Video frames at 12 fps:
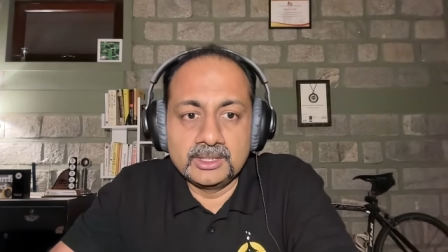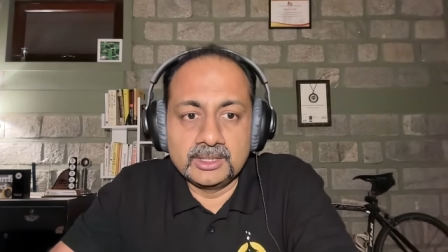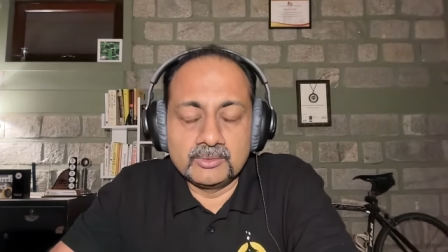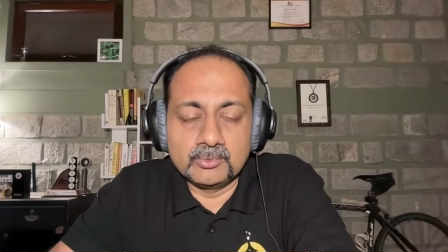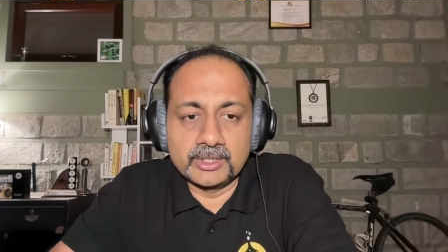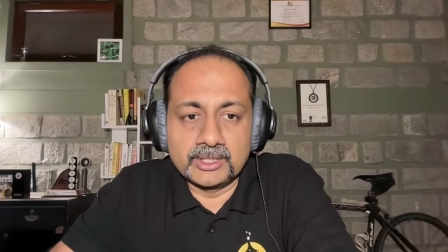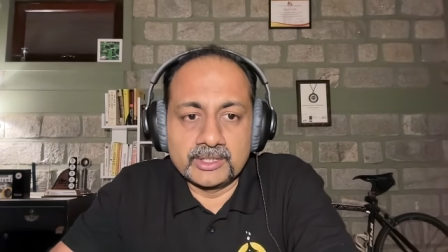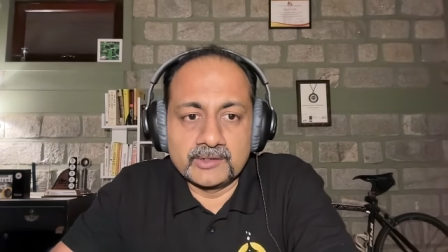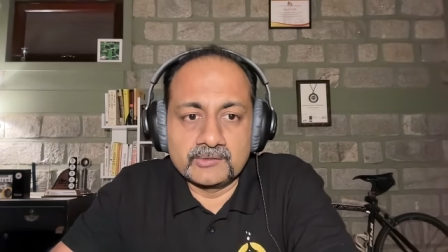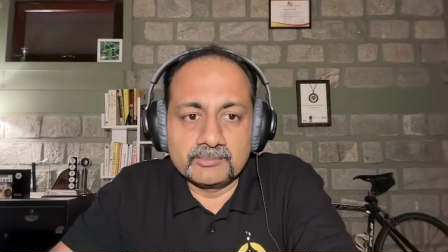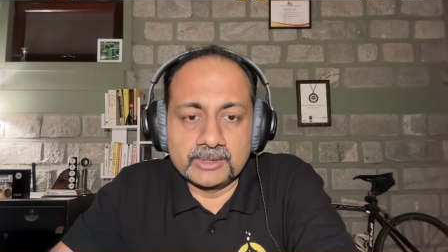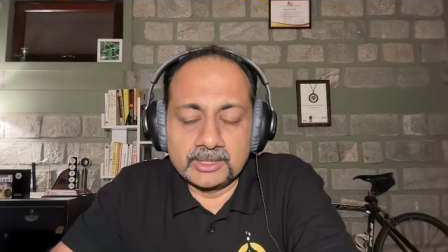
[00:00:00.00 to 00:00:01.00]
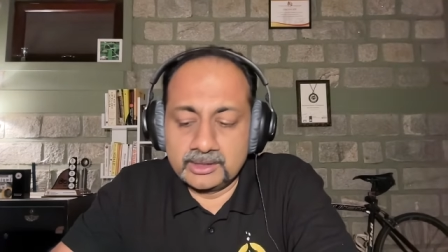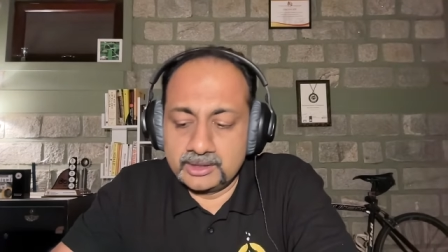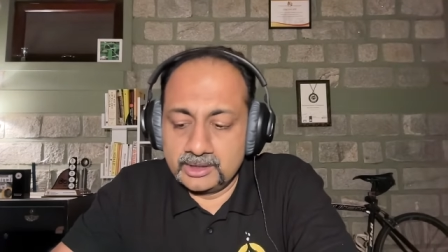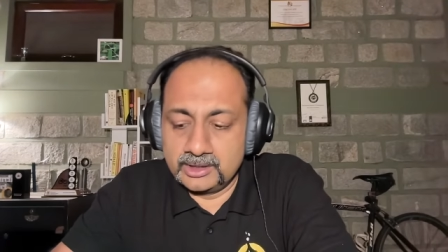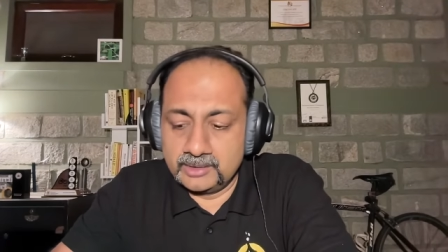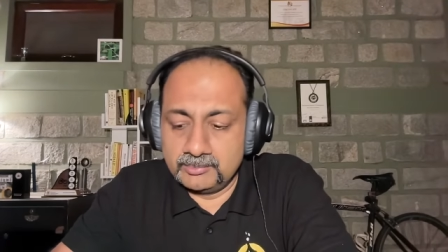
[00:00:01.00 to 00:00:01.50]
what it is, but
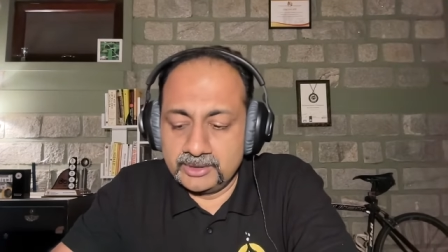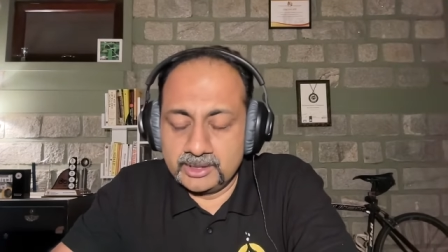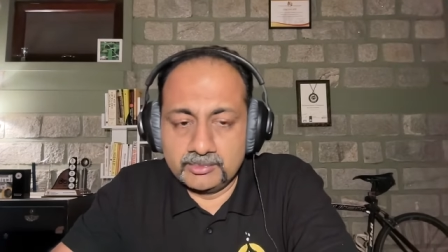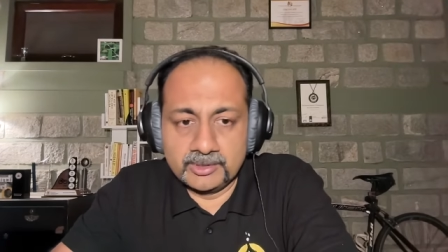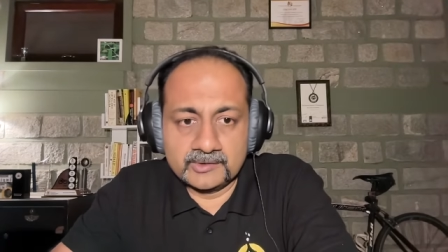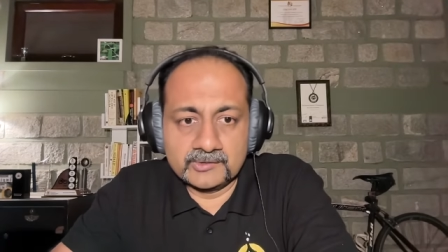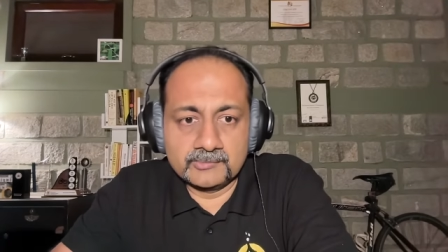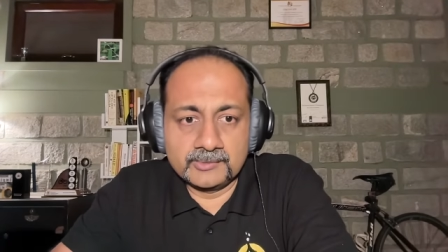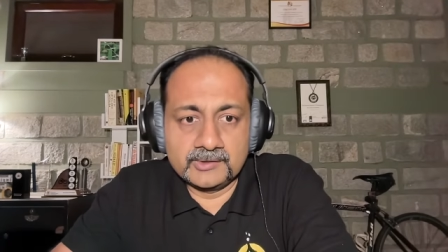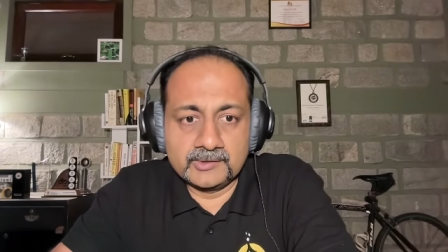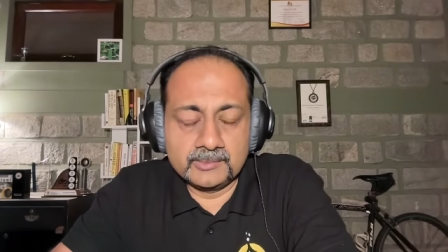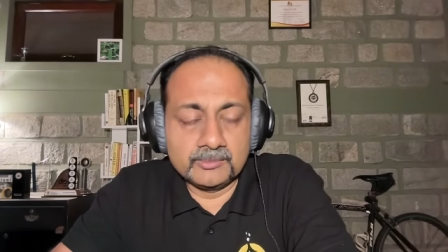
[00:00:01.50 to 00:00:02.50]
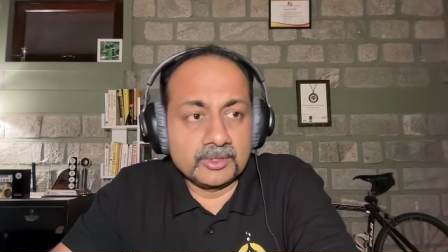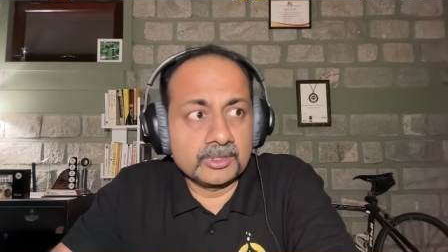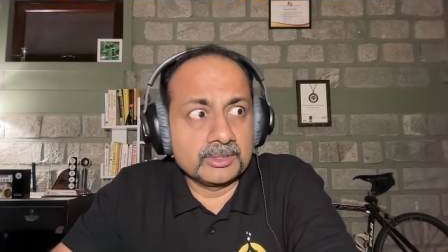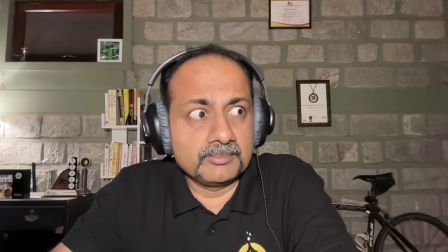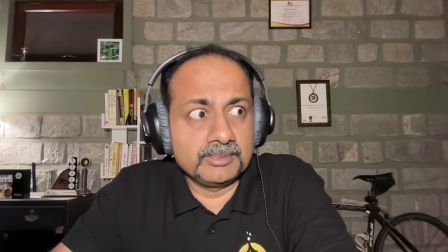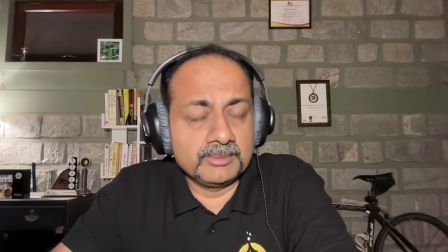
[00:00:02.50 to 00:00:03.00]
the PWSSP seem,
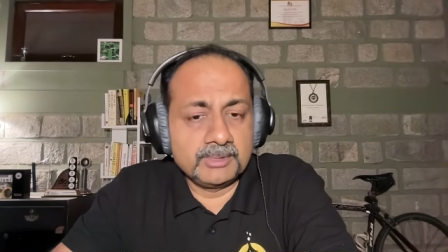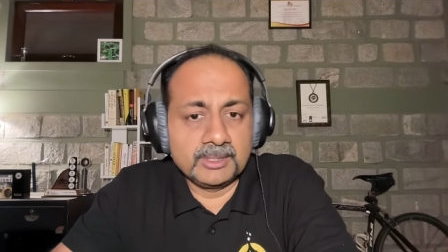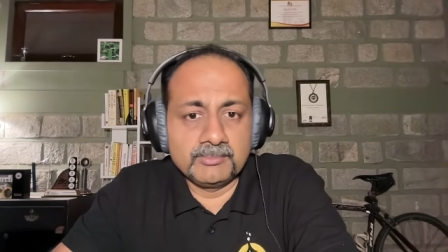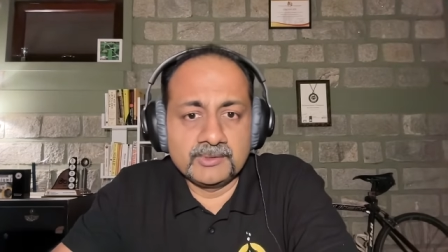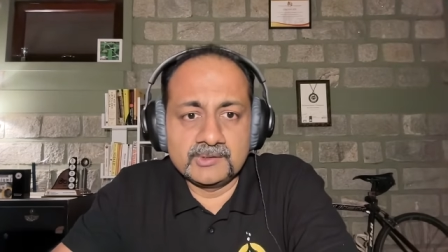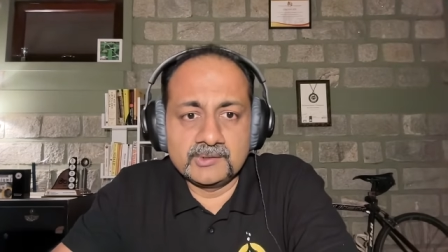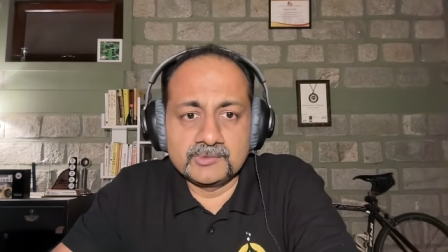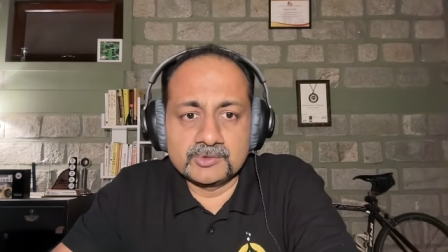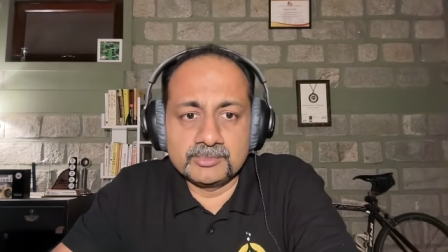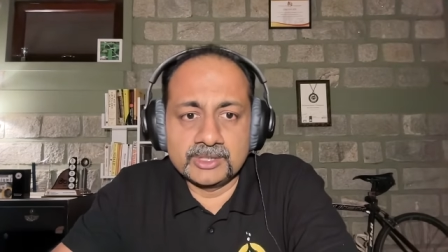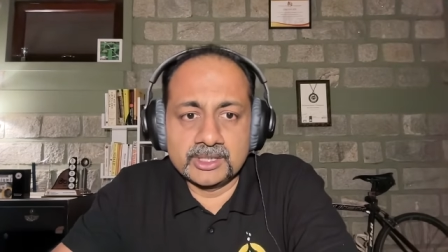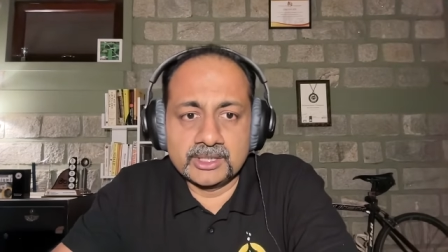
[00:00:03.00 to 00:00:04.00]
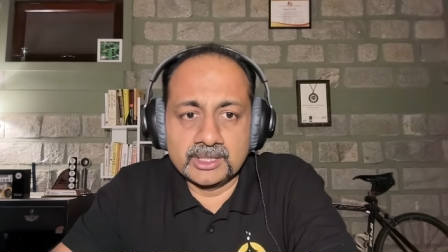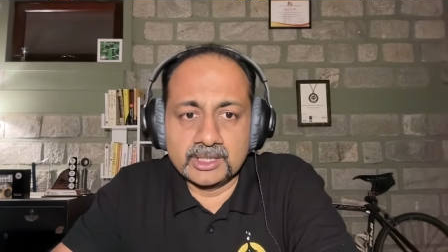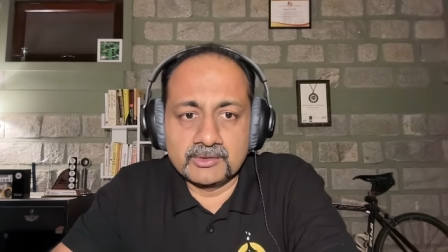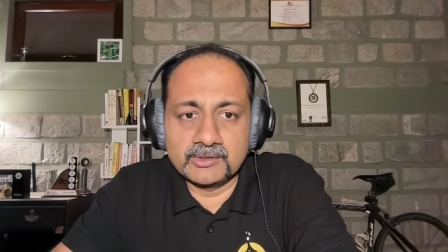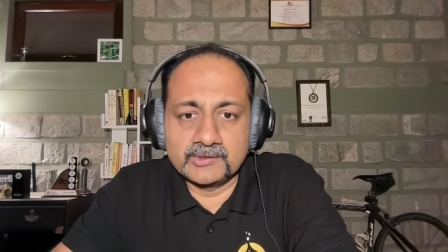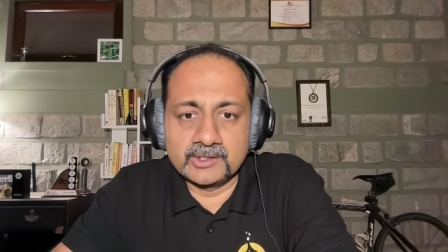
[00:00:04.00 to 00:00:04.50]
or the BBMP seems to be cutting
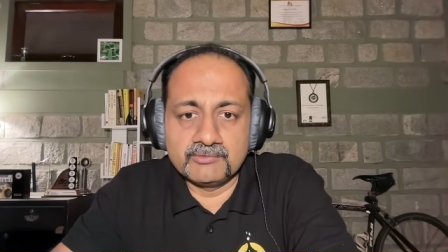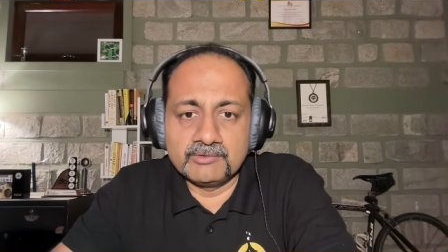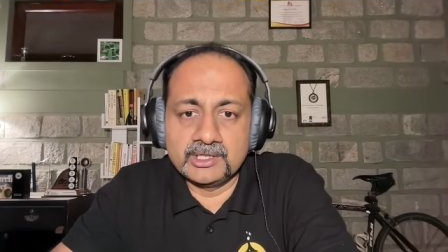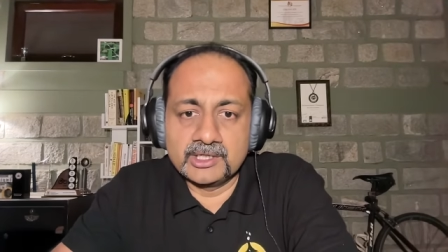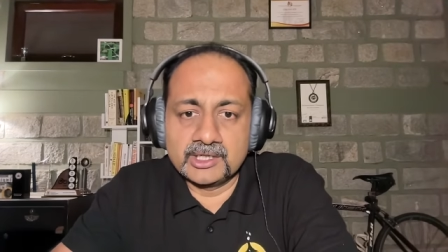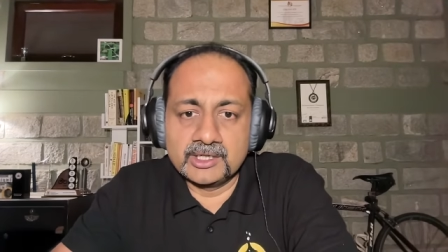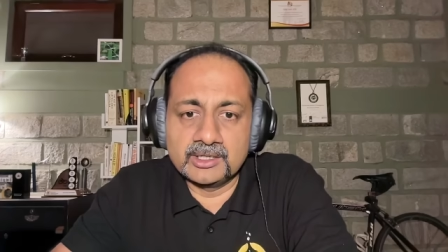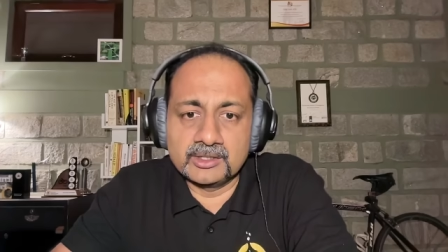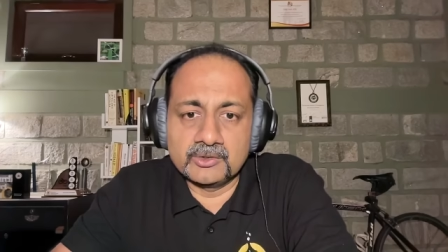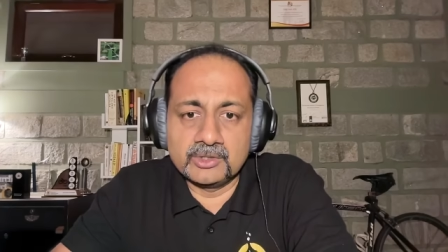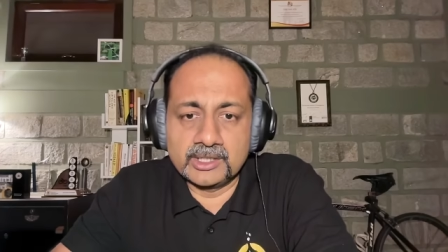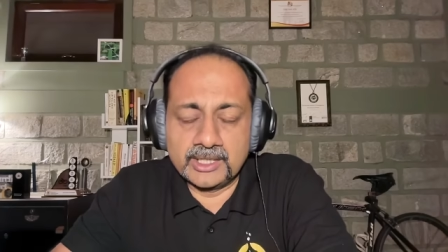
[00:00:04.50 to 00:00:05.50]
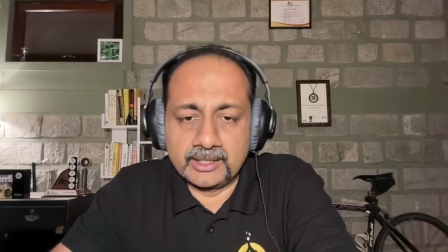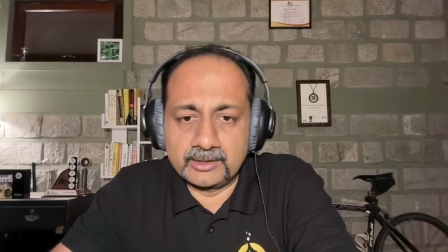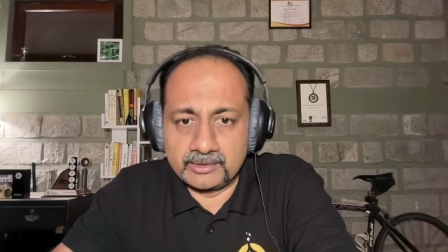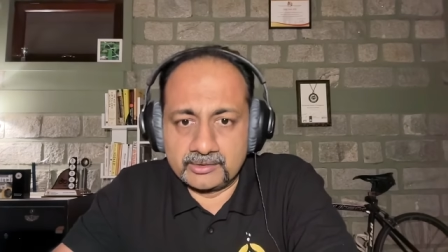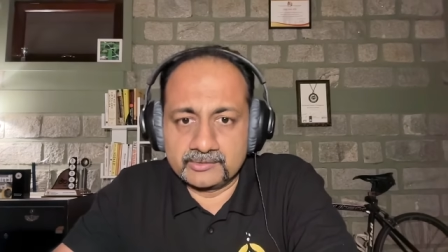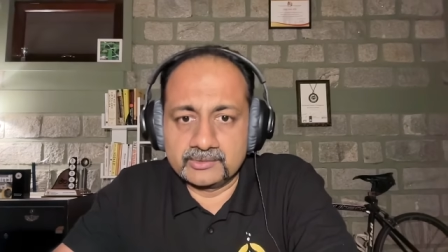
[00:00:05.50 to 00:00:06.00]
down and saying, we'll run our own
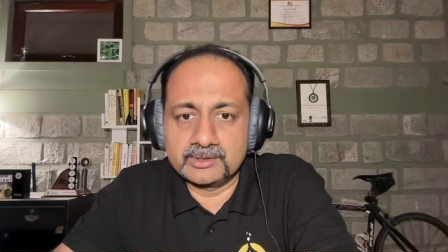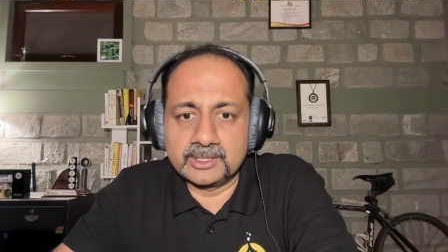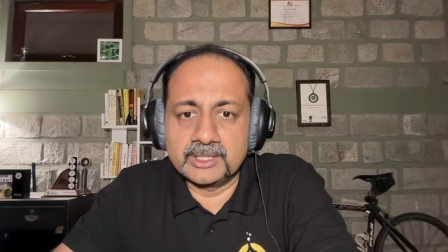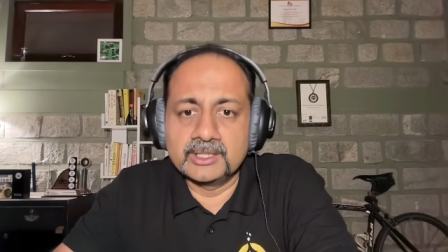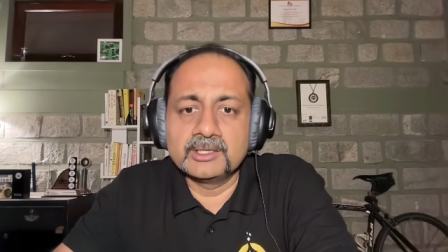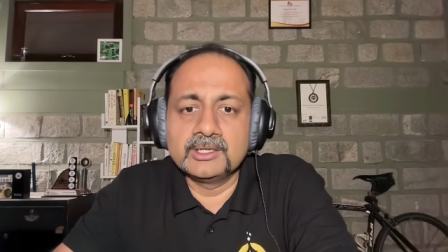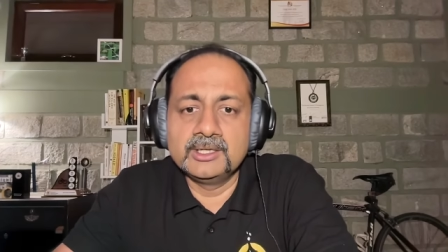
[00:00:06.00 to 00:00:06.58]
tankers, right?